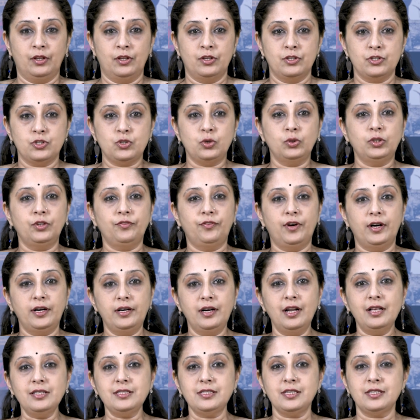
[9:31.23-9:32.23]
So the
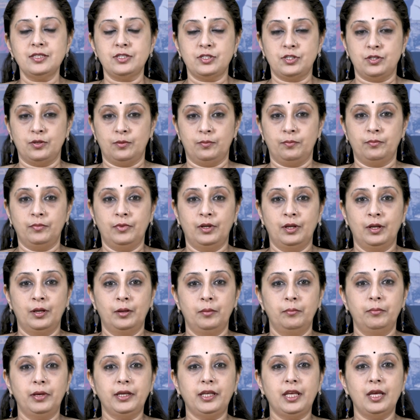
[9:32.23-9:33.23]
Varna system
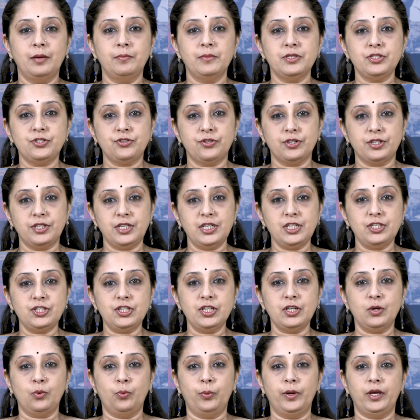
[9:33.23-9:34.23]
became a
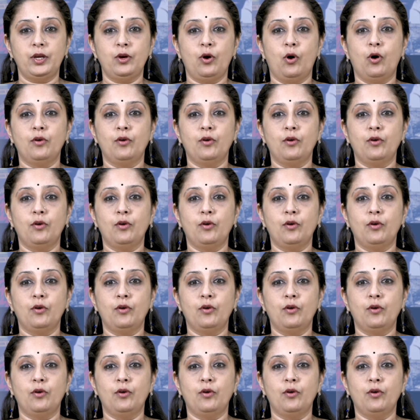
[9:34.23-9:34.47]
strategic way